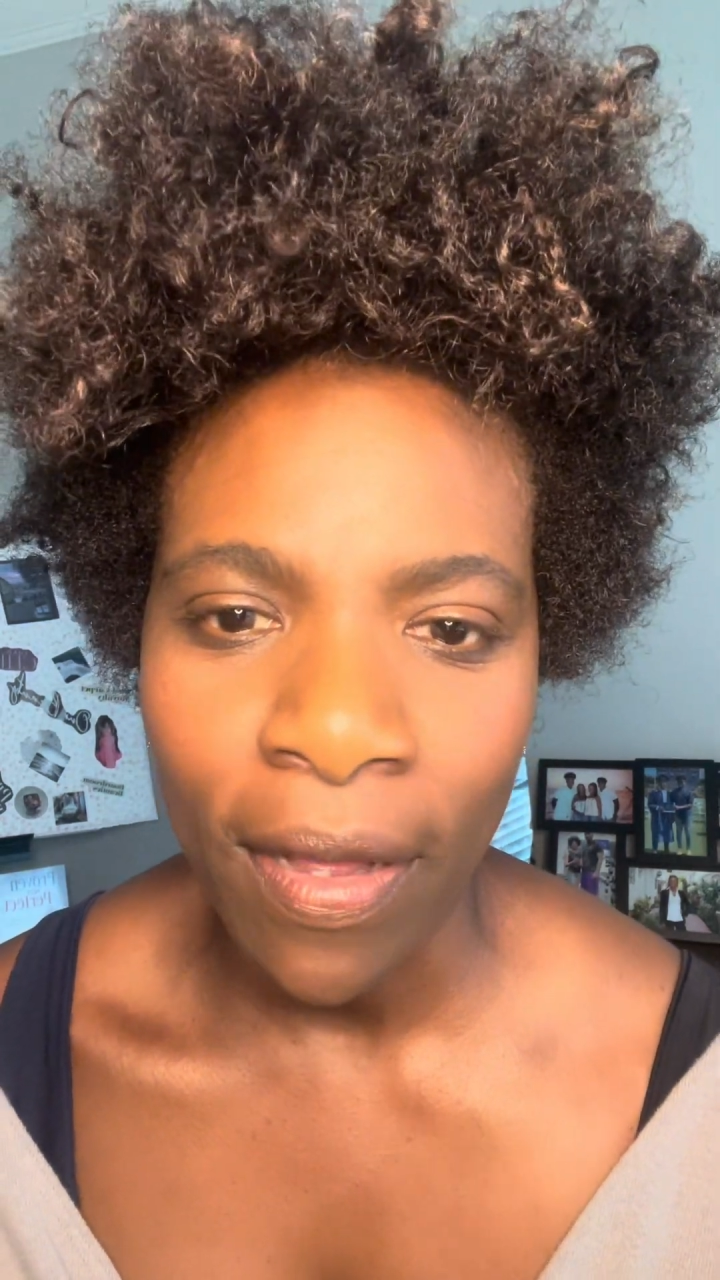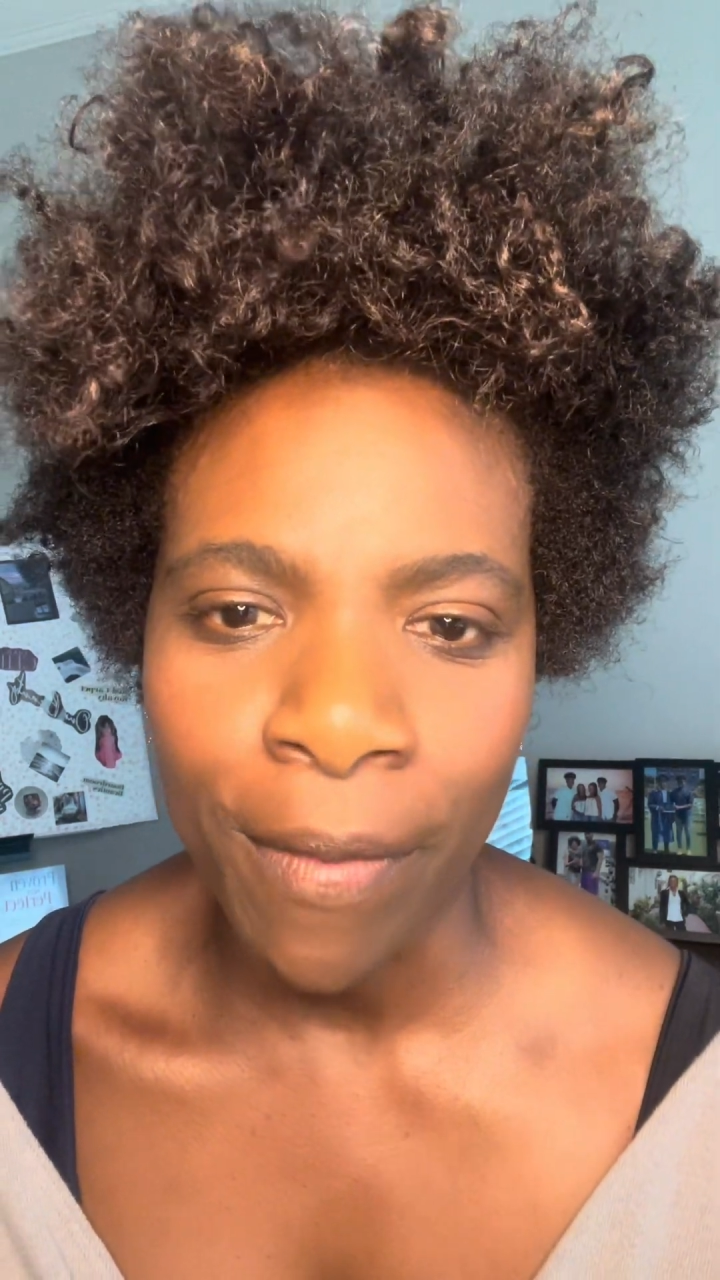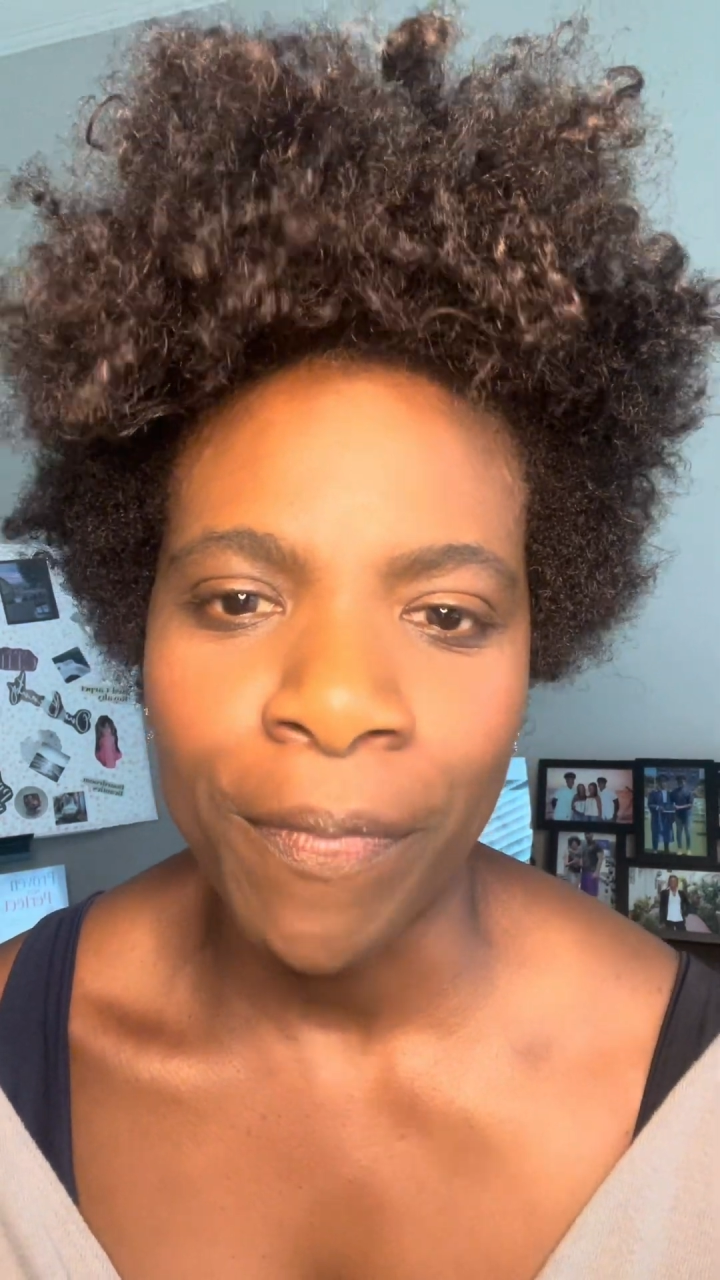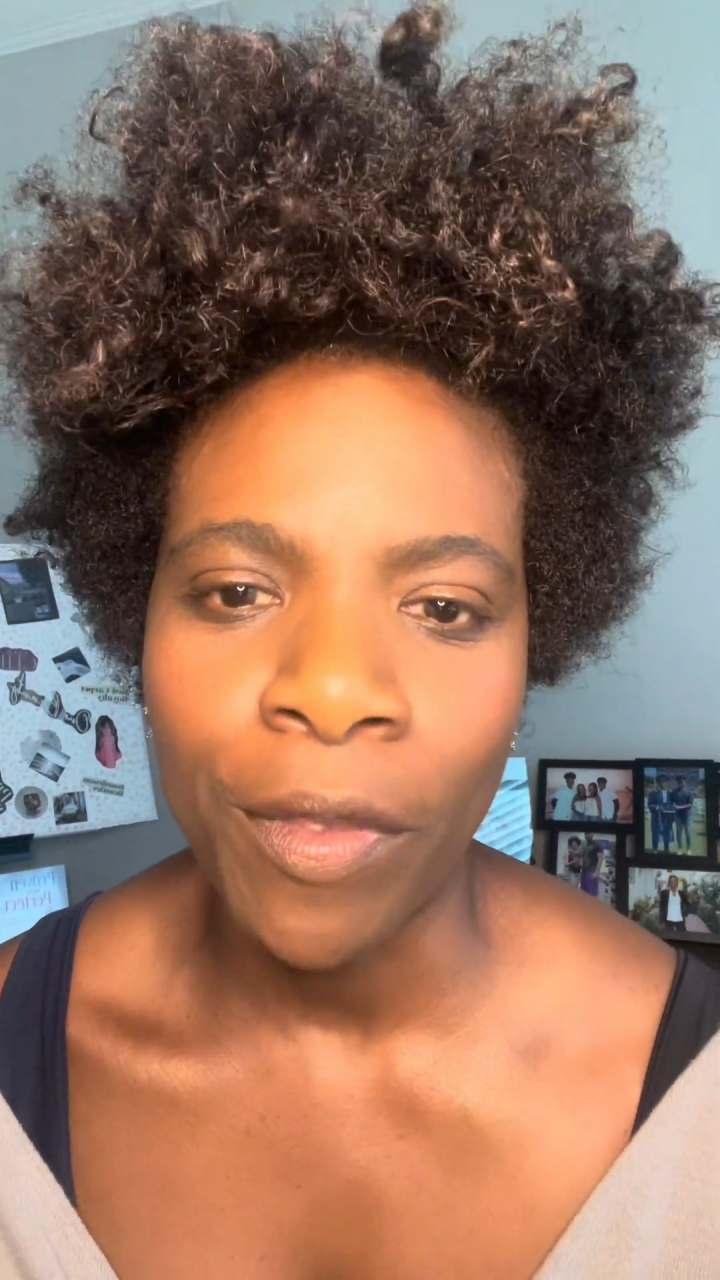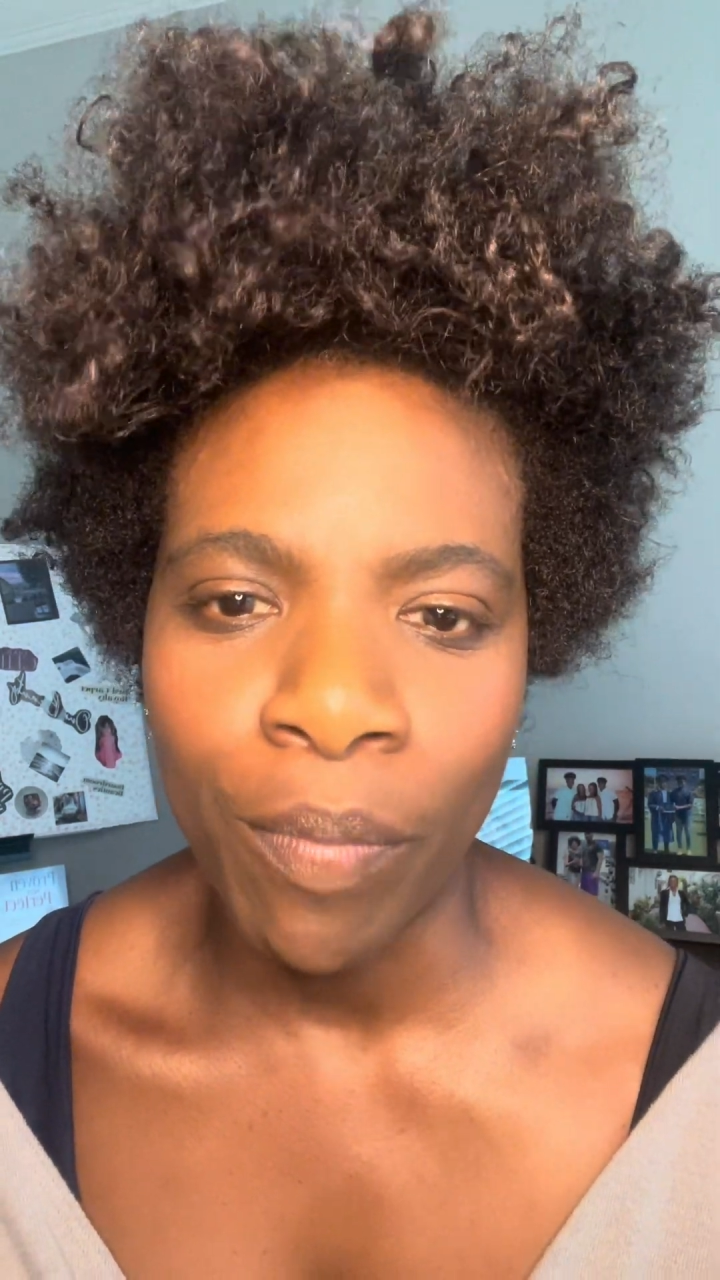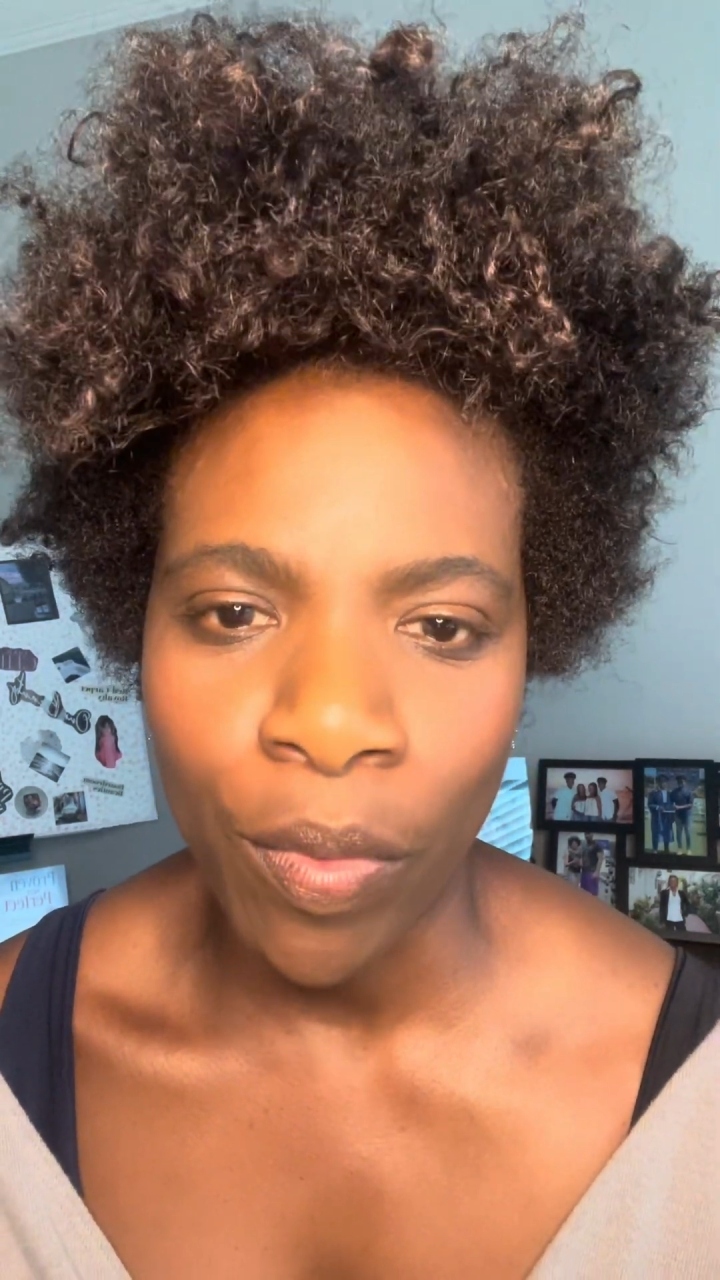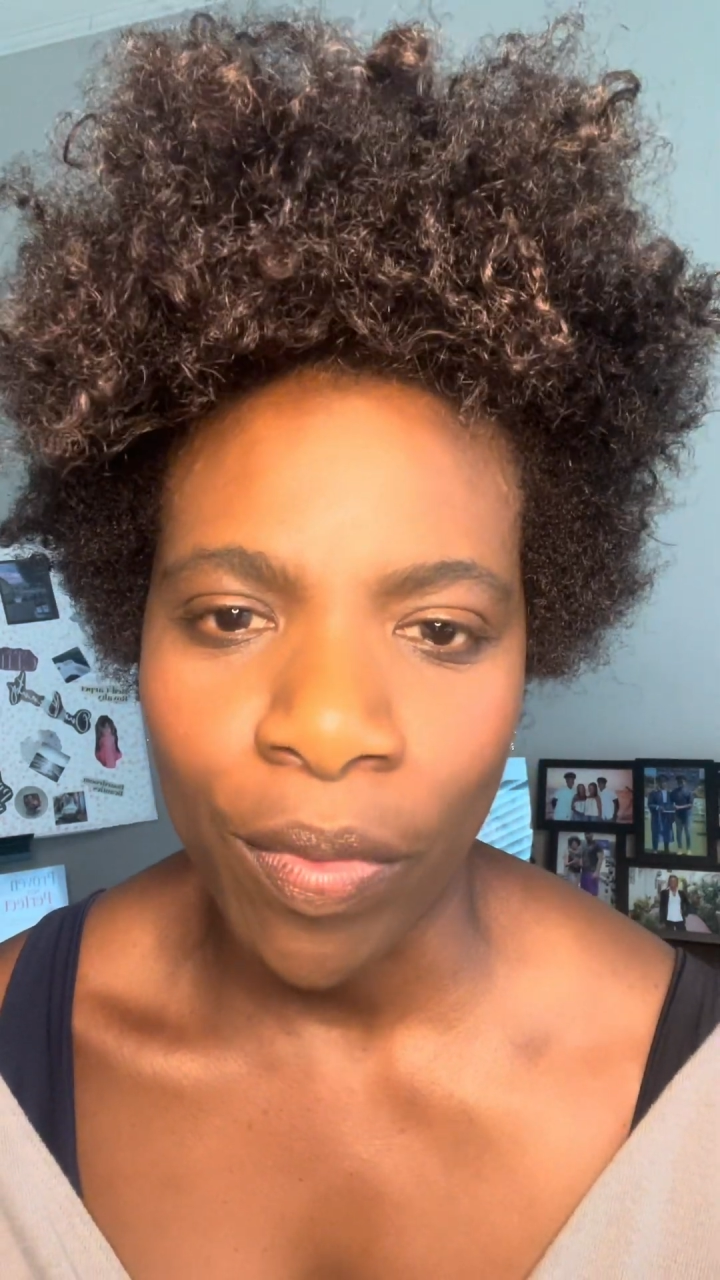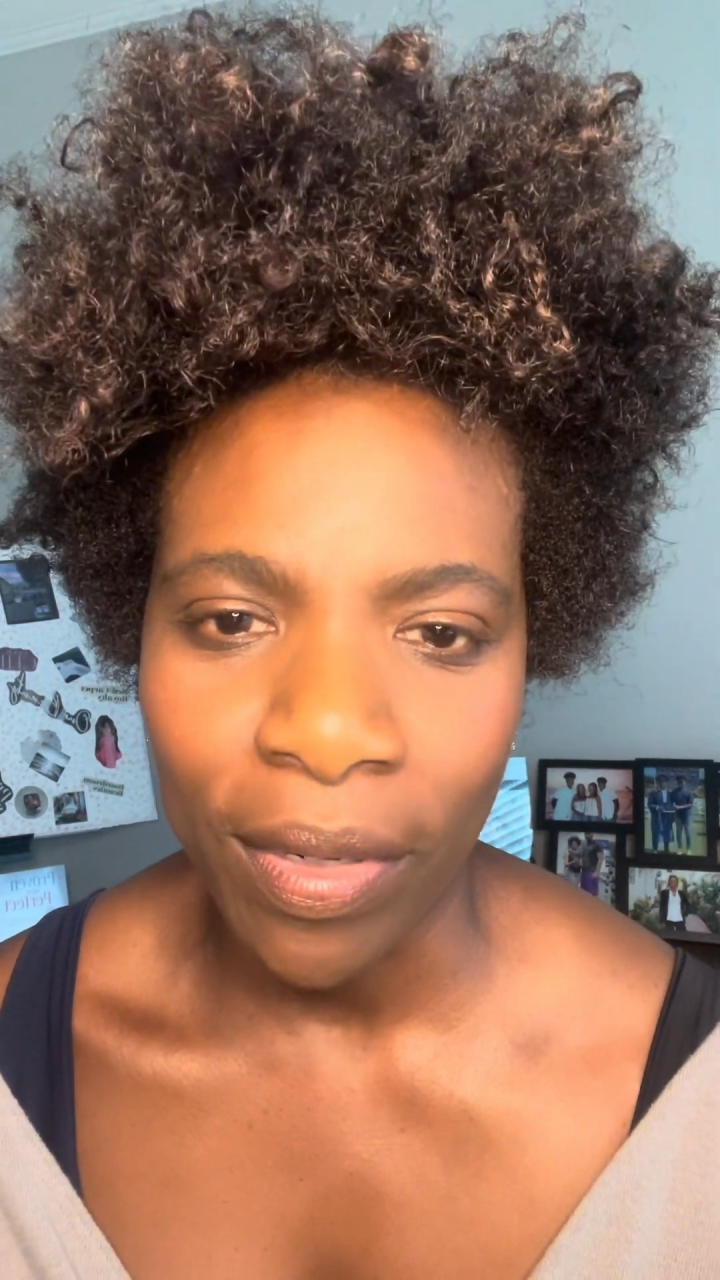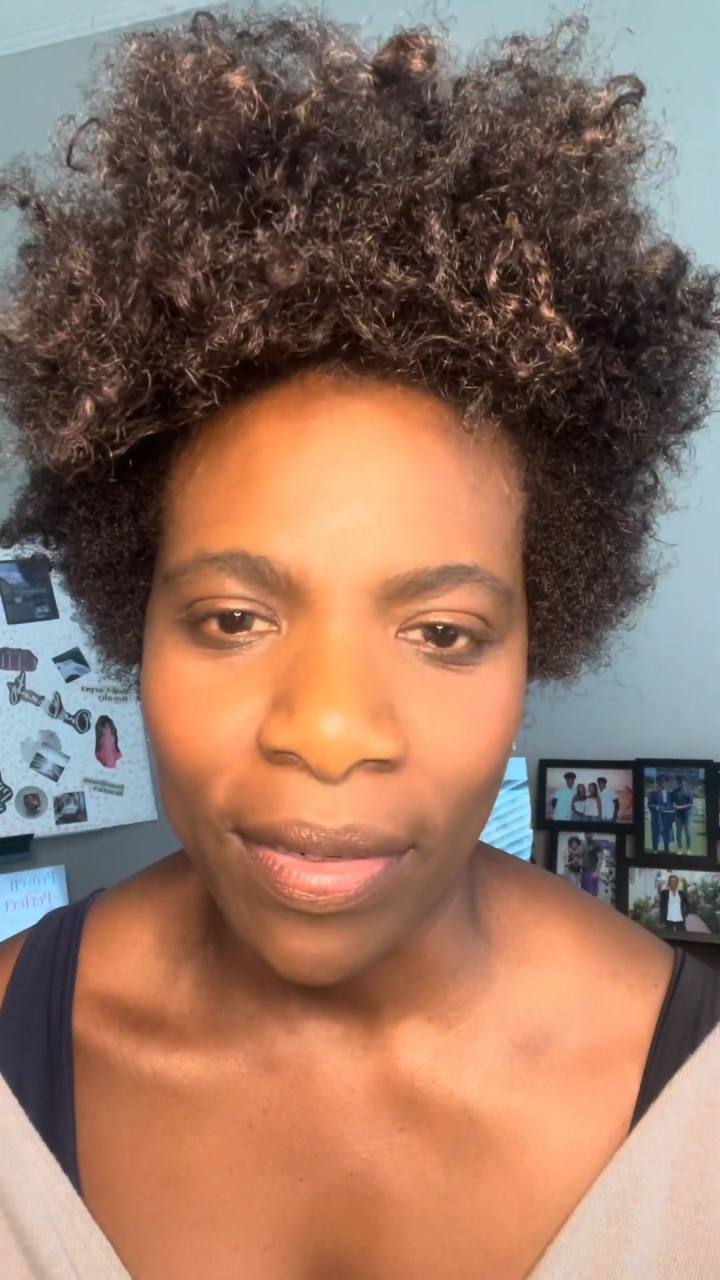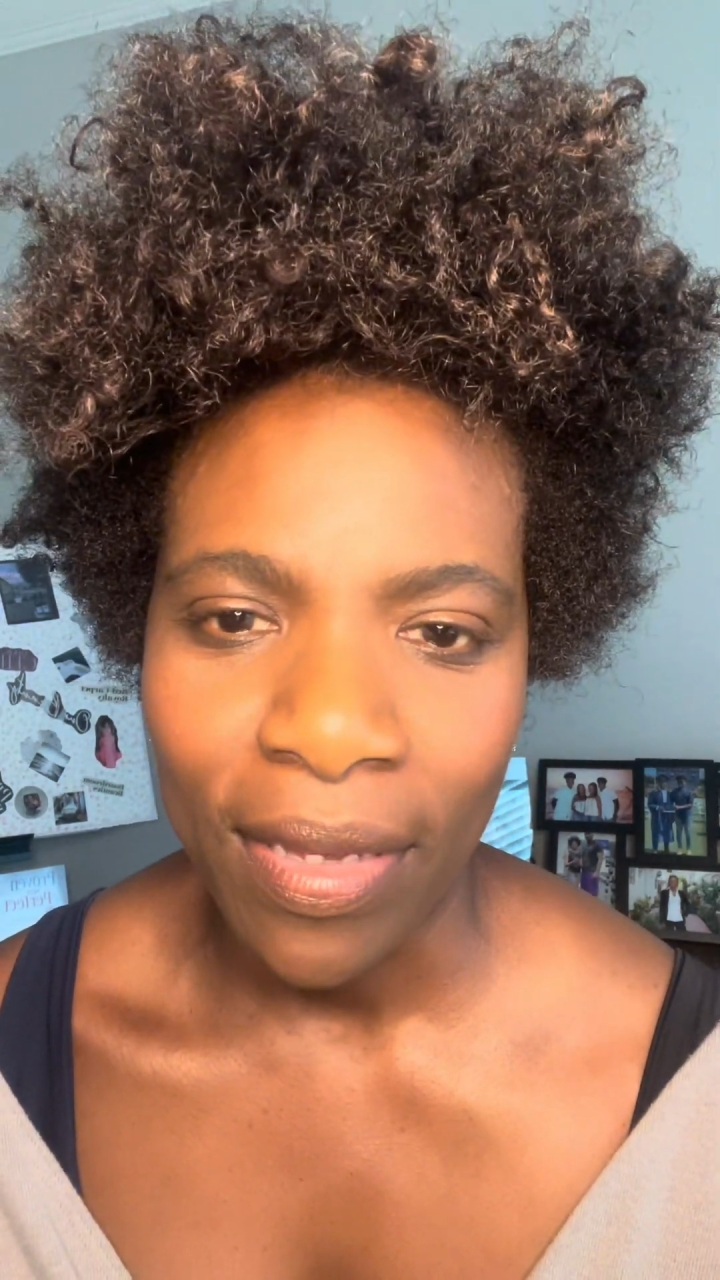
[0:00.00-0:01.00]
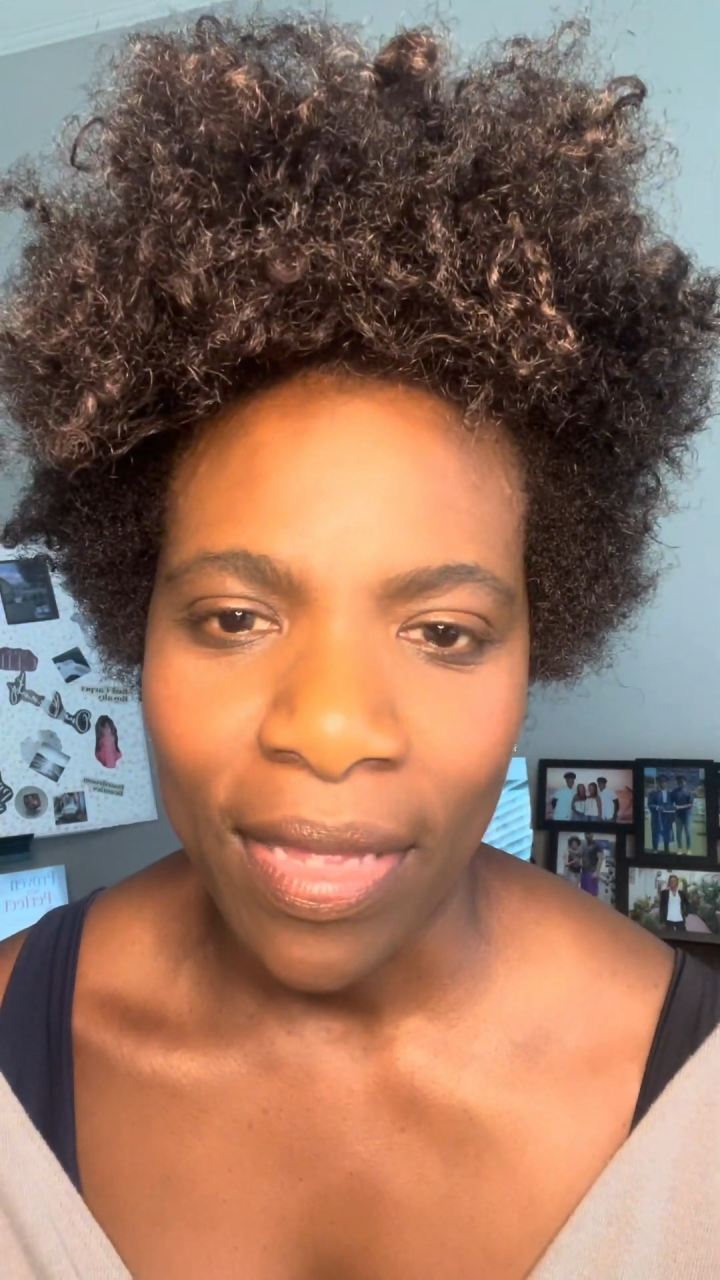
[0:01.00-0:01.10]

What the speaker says: up the board.